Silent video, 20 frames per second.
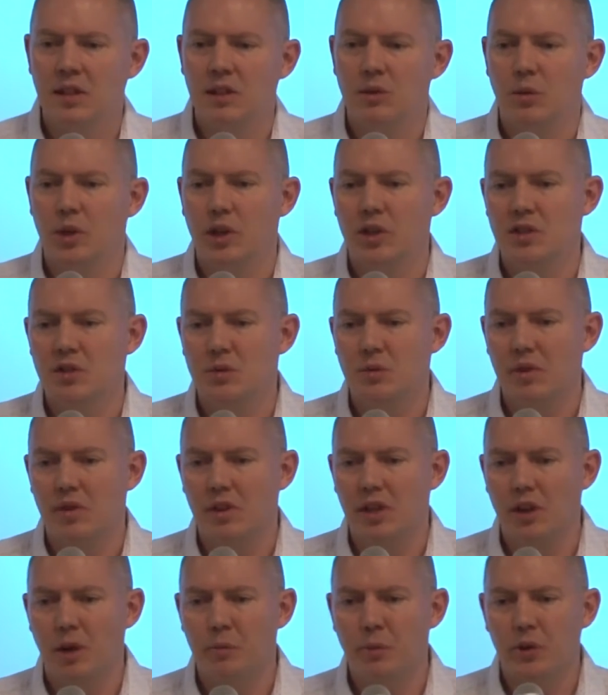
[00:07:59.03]
works with
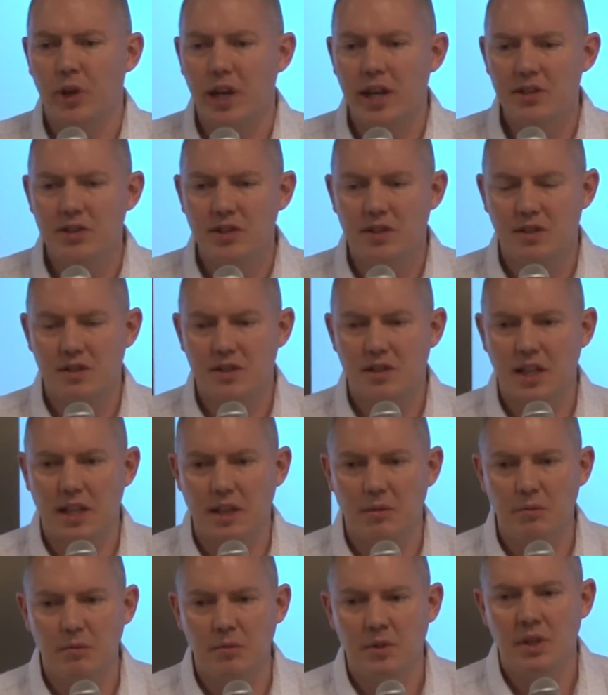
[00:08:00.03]
the operations
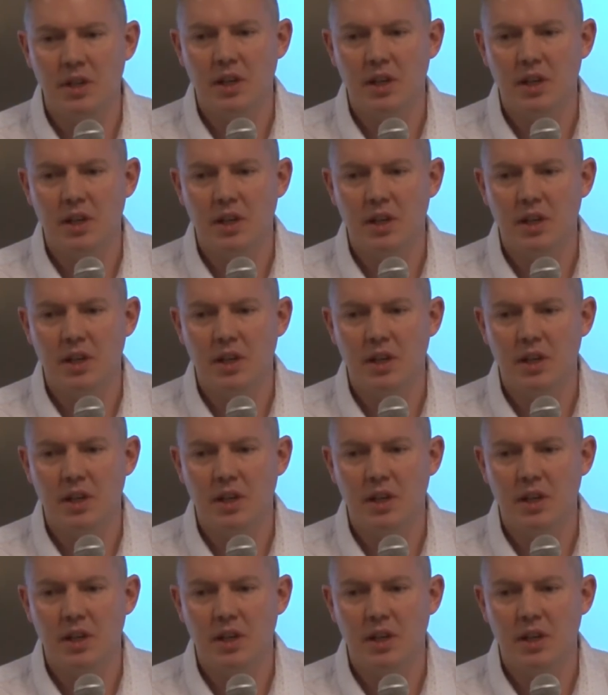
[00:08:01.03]
team,